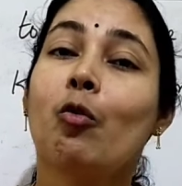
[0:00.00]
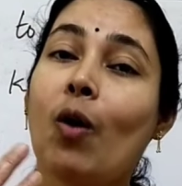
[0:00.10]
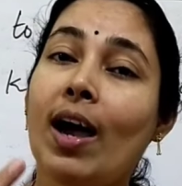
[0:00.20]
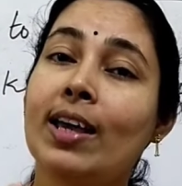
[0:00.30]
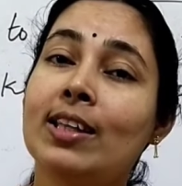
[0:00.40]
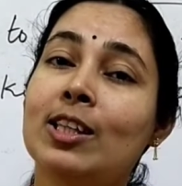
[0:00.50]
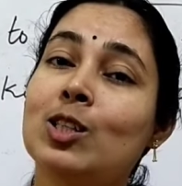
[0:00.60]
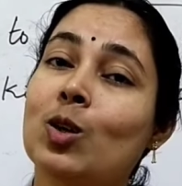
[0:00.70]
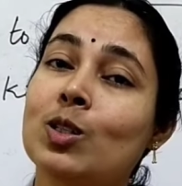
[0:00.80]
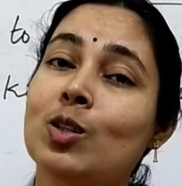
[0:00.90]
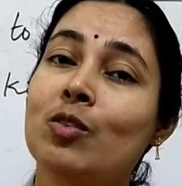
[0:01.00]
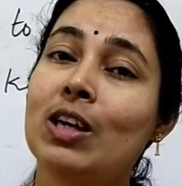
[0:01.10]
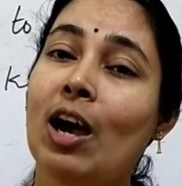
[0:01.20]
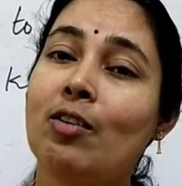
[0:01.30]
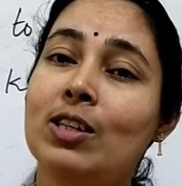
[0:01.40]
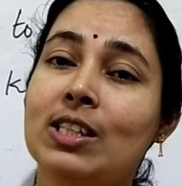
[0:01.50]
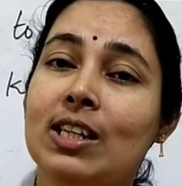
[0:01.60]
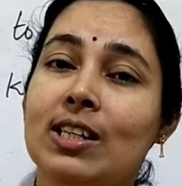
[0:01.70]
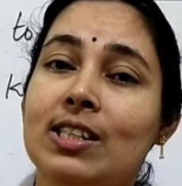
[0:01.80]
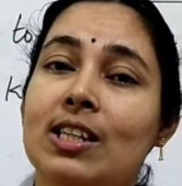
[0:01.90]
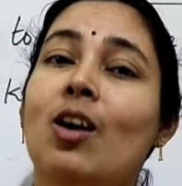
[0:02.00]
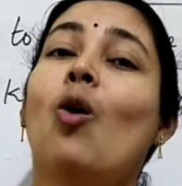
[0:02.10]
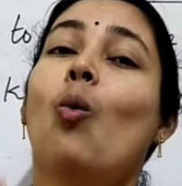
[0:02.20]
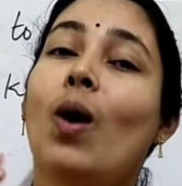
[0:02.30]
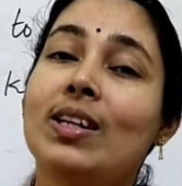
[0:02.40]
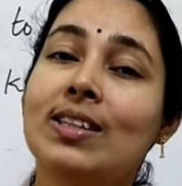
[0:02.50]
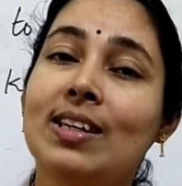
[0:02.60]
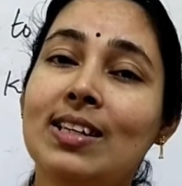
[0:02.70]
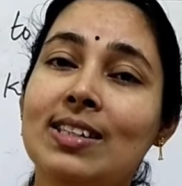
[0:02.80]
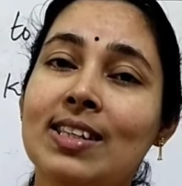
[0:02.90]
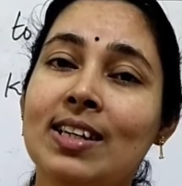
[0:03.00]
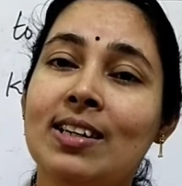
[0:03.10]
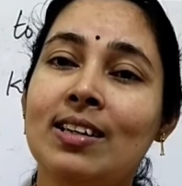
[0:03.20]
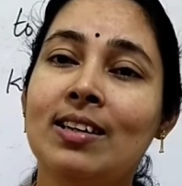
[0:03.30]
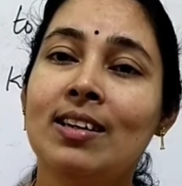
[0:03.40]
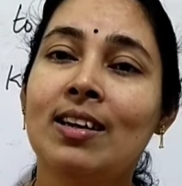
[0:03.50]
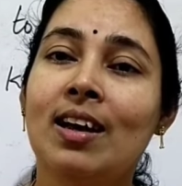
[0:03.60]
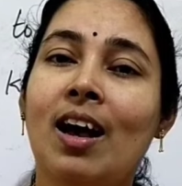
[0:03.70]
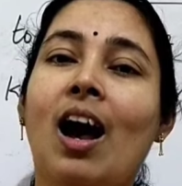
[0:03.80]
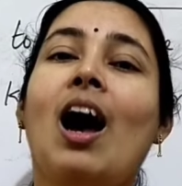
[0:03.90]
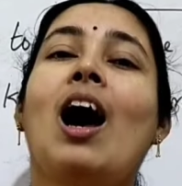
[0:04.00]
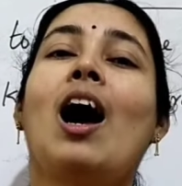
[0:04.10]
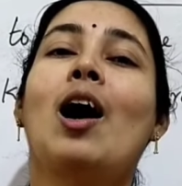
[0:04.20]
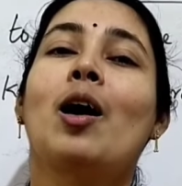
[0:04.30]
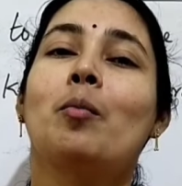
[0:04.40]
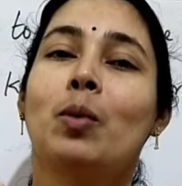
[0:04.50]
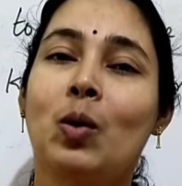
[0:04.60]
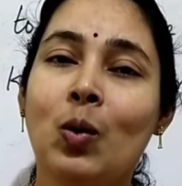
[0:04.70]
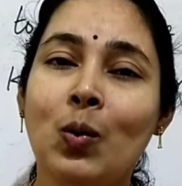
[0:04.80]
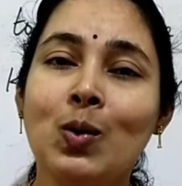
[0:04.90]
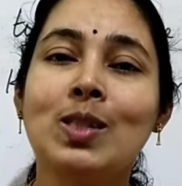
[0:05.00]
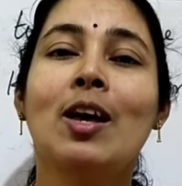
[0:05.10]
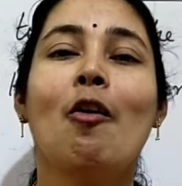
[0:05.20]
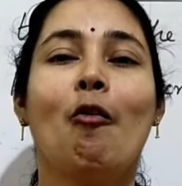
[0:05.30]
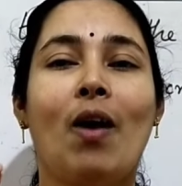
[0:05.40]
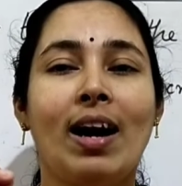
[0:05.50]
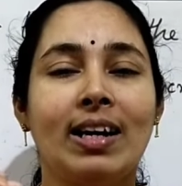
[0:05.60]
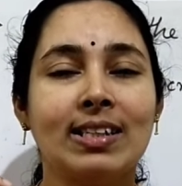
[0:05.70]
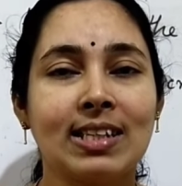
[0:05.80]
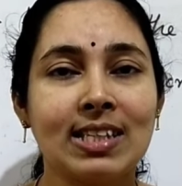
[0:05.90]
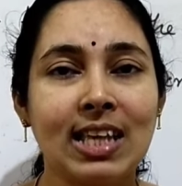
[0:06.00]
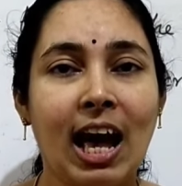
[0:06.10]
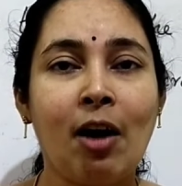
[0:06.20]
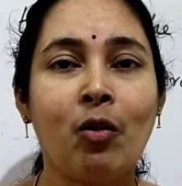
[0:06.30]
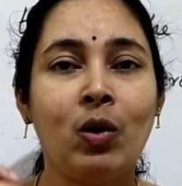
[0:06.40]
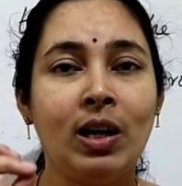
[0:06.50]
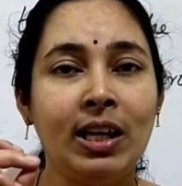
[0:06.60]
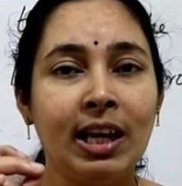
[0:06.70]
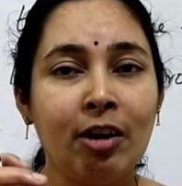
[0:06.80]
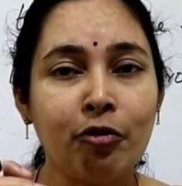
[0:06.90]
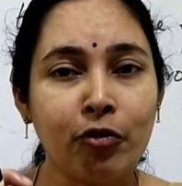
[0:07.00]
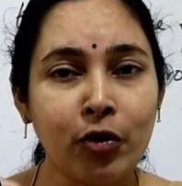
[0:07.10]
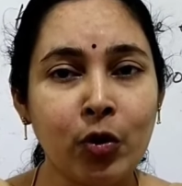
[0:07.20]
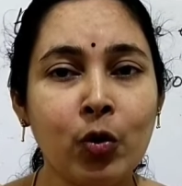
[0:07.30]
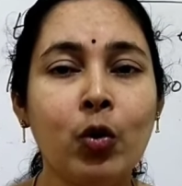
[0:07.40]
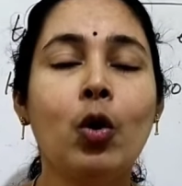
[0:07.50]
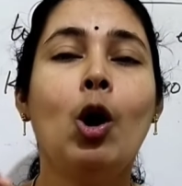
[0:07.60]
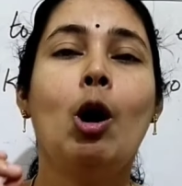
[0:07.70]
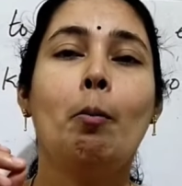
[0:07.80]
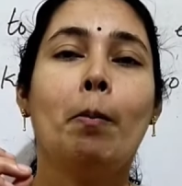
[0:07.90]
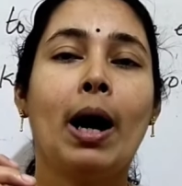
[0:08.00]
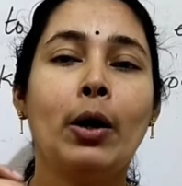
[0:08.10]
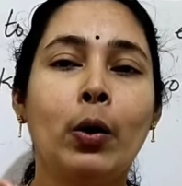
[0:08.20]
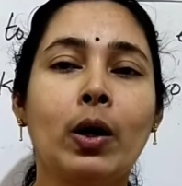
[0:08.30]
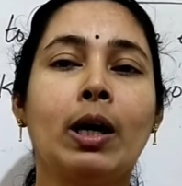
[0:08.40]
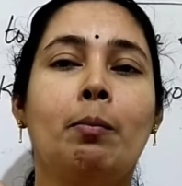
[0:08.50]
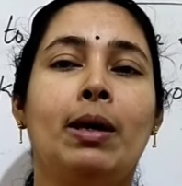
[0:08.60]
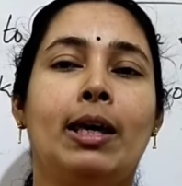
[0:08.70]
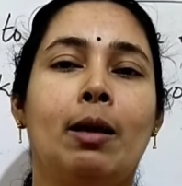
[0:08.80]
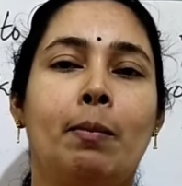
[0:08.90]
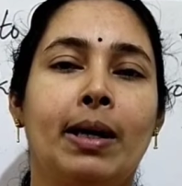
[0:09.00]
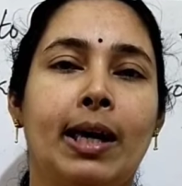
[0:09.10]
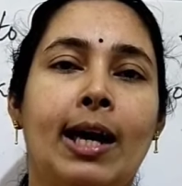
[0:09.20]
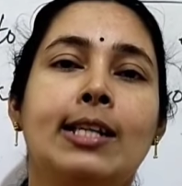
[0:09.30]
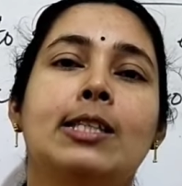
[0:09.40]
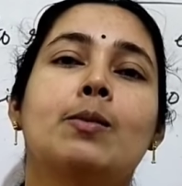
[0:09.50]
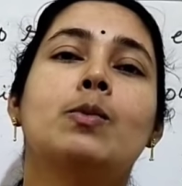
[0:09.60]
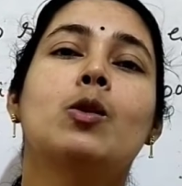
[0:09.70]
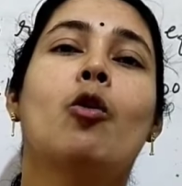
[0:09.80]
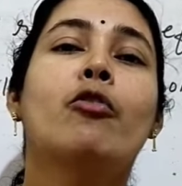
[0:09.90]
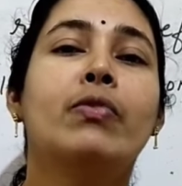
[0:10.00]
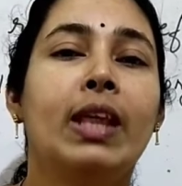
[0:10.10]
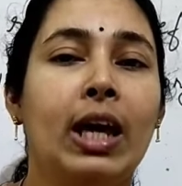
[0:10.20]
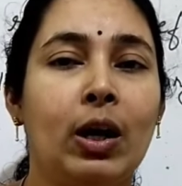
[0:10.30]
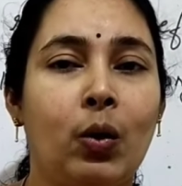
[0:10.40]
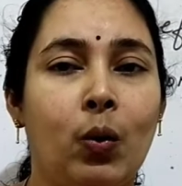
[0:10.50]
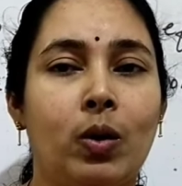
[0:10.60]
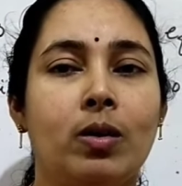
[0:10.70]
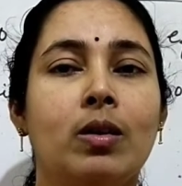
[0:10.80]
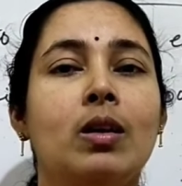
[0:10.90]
Why? This also we have discussed. What is the reason? Because viruses have only a few biochemical mechanisms of their own.